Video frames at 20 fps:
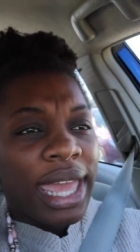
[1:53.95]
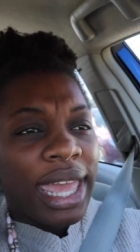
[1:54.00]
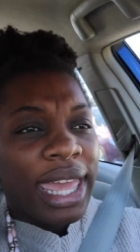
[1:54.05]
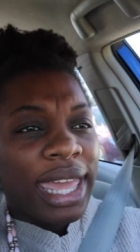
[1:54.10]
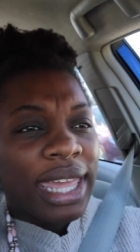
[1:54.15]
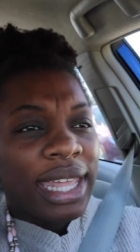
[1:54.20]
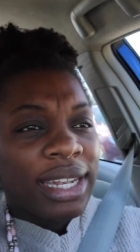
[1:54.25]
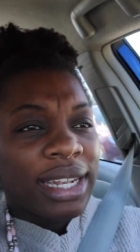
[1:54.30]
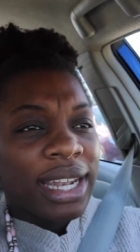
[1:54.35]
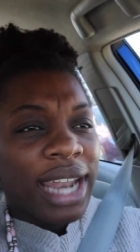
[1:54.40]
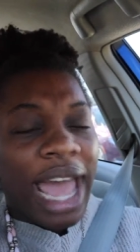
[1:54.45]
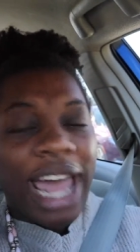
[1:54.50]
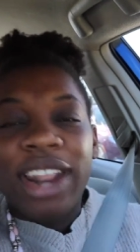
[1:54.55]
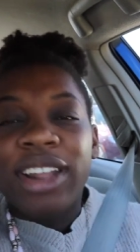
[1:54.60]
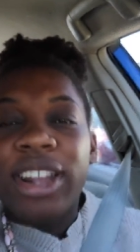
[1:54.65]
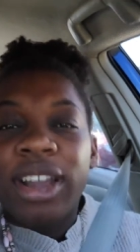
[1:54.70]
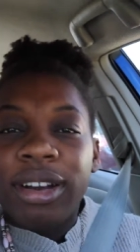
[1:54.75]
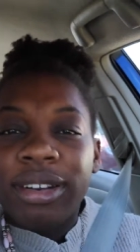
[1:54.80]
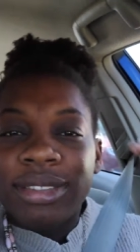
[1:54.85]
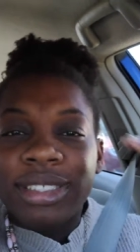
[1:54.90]
And I
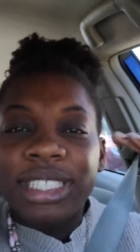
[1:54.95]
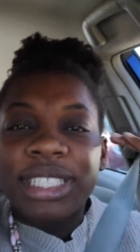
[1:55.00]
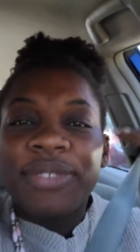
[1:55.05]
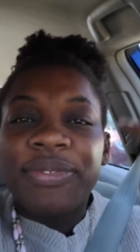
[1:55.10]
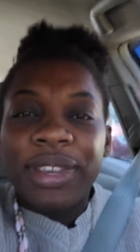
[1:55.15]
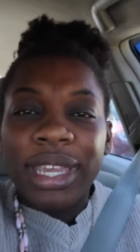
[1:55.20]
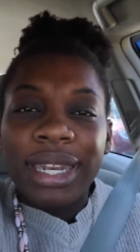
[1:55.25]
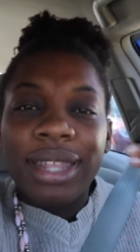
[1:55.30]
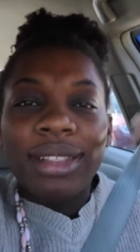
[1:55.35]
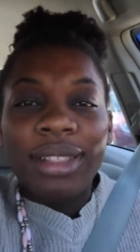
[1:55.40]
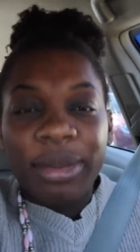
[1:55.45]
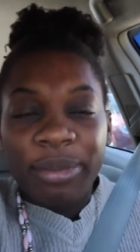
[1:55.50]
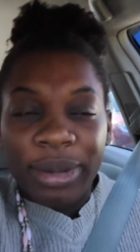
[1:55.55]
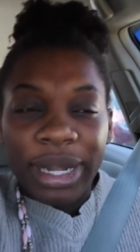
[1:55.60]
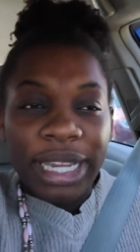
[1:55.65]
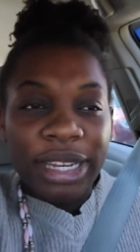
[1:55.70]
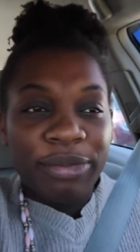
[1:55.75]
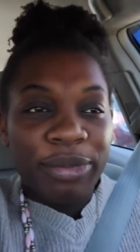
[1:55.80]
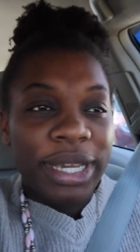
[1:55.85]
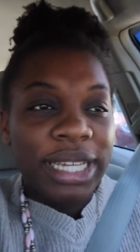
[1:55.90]
don't know, just feeding the
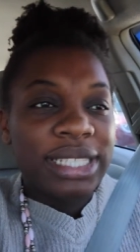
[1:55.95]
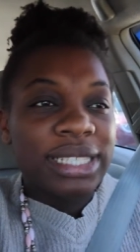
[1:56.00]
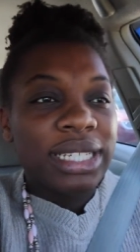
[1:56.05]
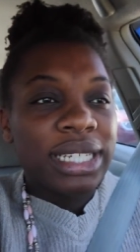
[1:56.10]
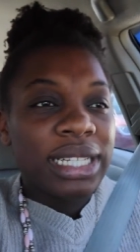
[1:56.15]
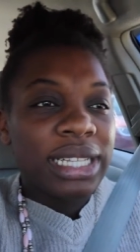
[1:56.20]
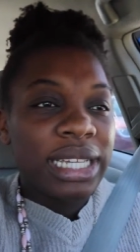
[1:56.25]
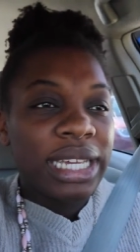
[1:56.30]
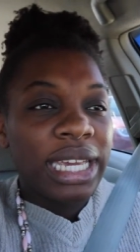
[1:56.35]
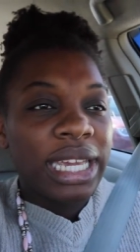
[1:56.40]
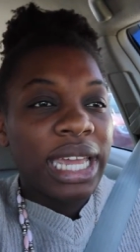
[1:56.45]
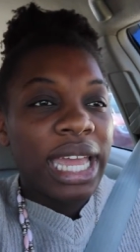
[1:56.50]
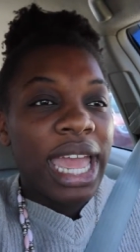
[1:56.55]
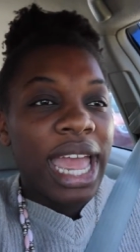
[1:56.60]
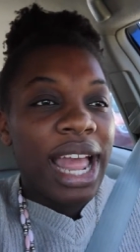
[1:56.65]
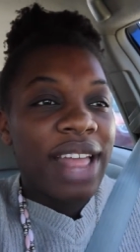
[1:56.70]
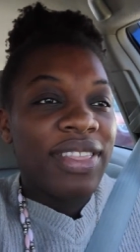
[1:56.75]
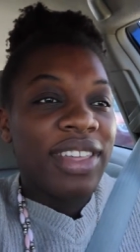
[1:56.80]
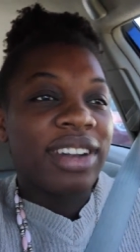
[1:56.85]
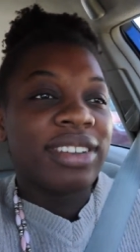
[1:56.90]
brain basically.
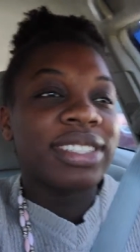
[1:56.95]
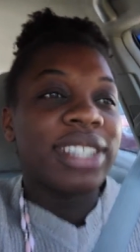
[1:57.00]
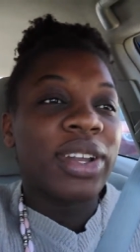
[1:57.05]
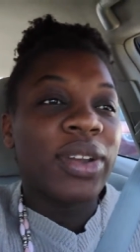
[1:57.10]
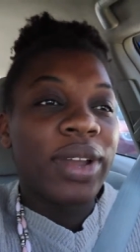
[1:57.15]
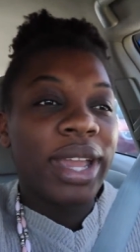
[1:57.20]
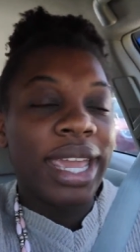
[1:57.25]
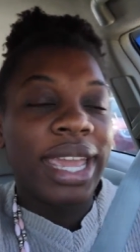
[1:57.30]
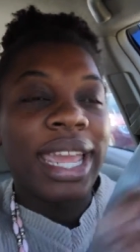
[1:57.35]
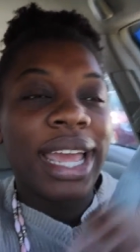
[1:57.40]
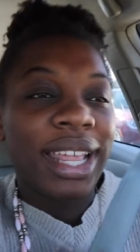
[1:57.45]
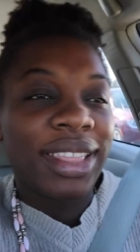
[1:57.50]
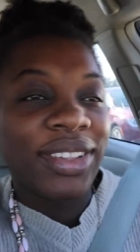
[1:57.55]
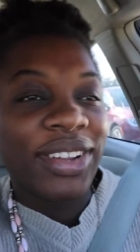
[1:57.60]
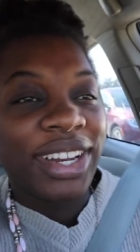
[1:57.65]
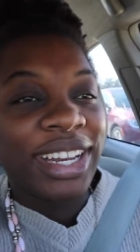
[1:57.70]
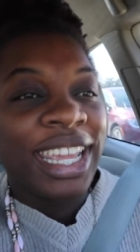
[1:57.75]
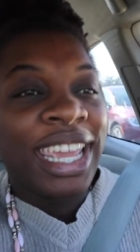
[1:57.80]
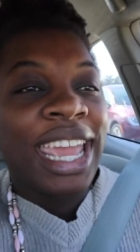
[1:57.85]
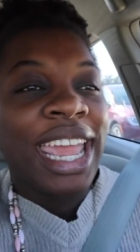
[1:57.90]
And then I was like, okay,
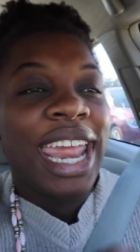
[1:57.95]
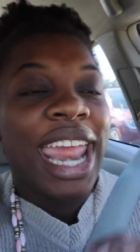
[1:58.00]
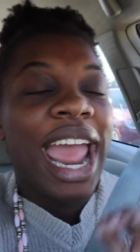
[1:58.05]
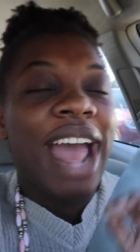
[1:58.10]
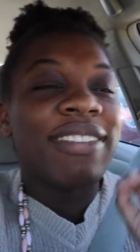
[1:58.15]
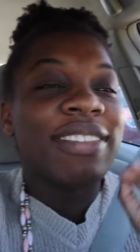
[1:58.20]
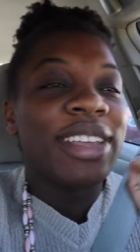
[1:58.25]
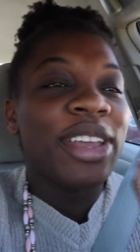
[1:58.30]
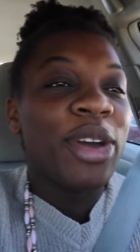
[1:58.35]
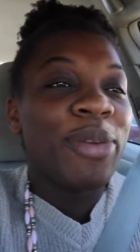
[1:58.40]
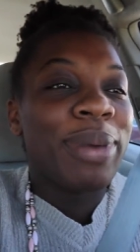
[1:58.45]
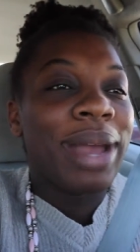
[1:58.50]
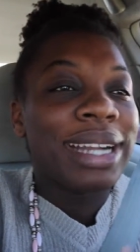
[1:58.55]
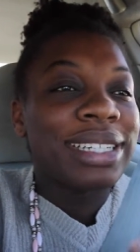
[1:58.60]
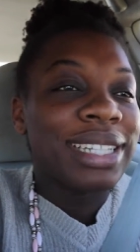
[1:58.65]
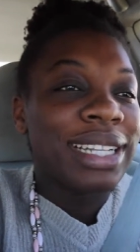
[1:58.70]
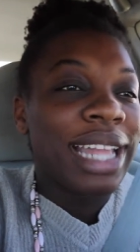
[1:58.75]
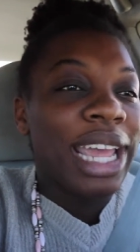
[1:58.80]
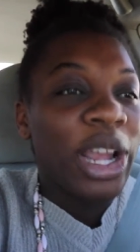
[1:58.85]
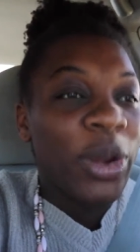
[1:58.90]
Catherine, you have to go
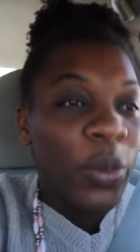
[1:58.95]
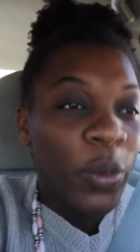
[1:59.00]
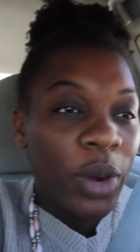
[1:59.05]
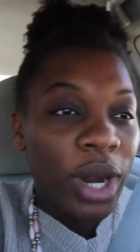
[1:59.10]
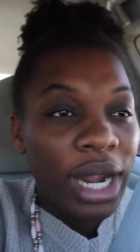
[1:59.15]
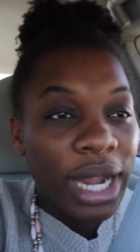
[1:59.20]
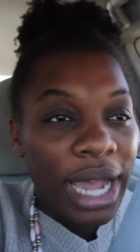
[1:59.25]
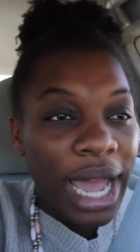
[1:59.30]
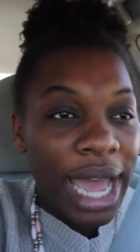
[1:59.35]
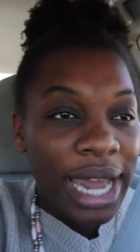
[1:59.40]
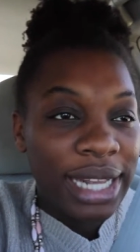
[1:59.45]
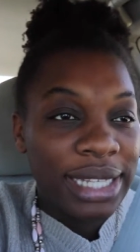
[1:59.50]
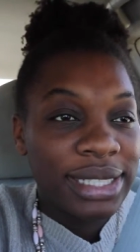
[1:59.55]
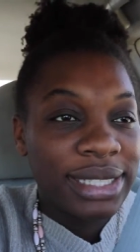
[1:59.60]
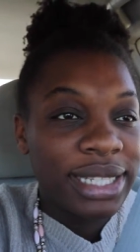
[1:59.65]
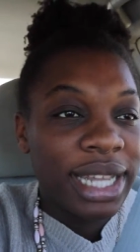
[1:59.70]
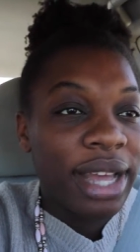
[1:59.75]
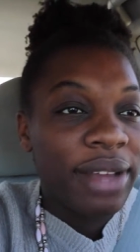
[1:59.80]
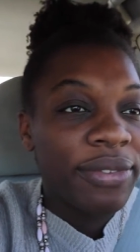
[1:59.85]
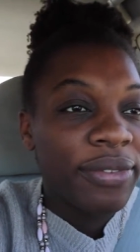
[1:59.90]
back to like work kind of
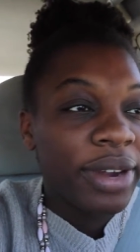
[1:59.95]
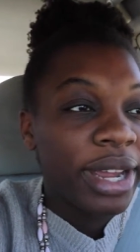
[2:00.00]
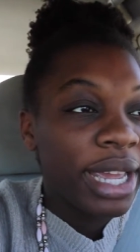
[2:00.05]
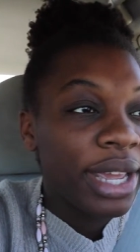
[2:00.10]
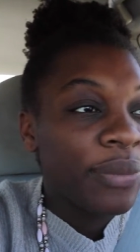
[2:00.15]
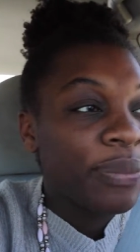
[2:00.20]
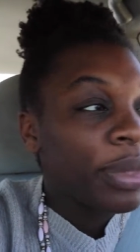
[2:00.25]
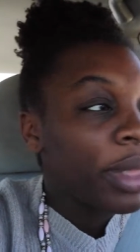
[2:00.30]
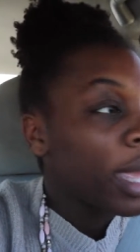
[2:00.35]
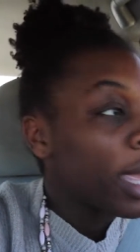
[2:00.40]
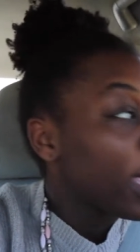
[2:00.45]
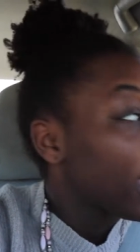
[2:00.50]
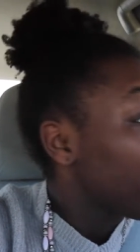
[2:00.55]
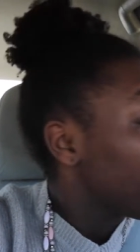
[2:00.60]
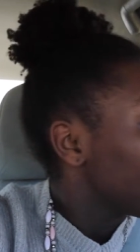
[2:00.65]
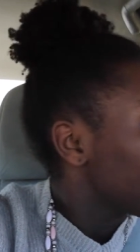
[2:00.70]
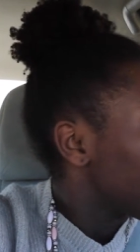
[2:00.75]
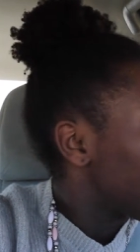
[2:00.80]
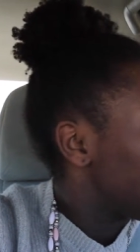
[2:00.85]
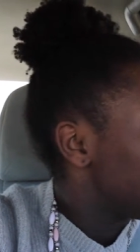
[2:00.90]
stuff, right?
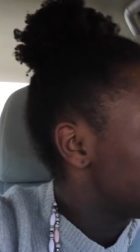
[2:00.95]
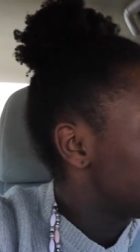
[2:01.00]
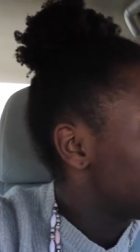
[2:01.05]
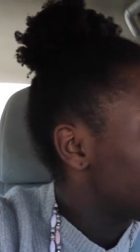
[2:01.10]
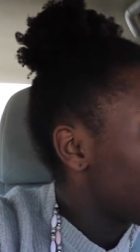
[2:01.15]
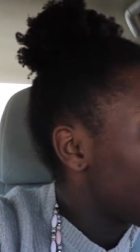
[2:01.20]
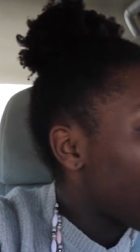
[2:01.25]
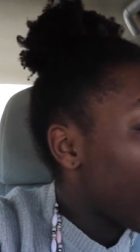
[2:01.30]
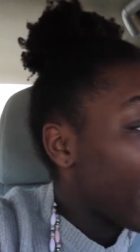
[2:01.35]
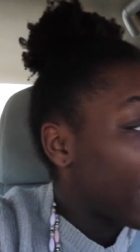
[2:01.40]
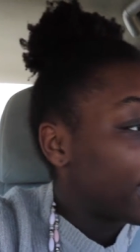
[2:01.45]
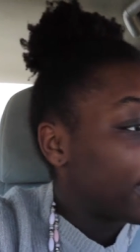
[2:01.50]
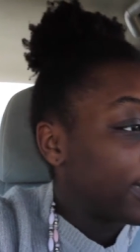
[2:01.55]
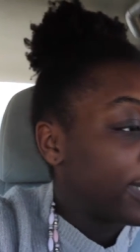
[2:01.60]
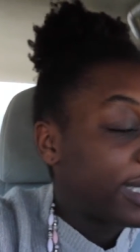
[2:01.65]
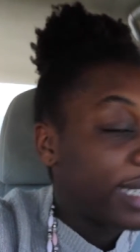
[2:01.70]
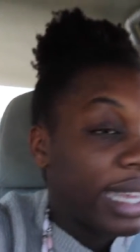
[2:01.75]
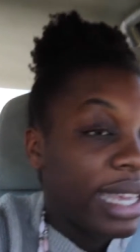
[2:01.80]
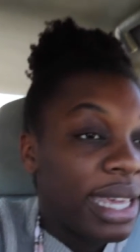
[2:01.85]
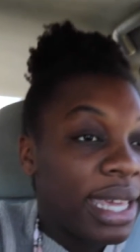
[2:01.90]
And so I
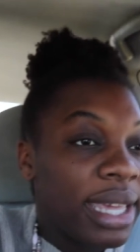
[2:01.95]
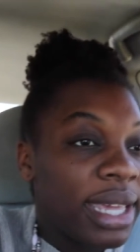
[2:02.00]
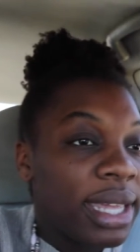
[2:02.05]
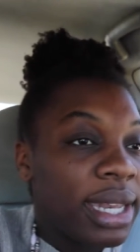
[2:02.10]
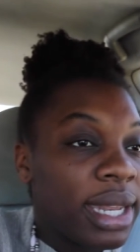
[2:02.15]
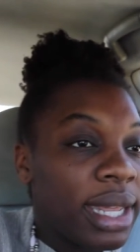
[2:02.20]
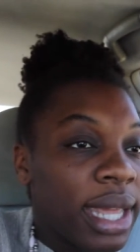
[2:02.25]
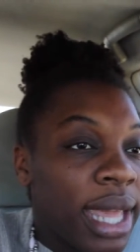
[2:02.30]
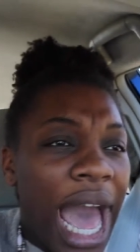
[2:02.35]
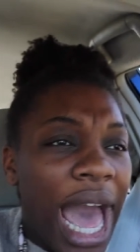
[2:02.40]
did.